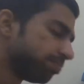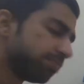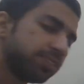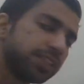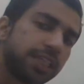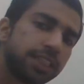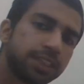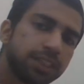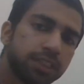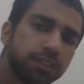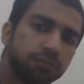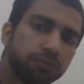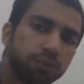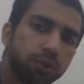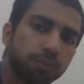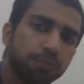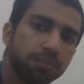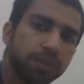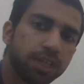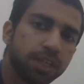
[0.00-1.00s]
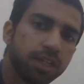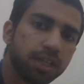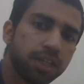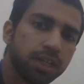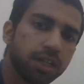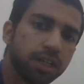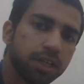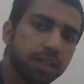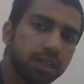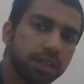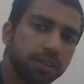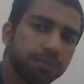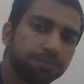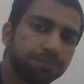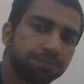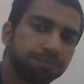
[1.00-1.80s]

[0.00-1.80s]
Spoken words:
that's it from the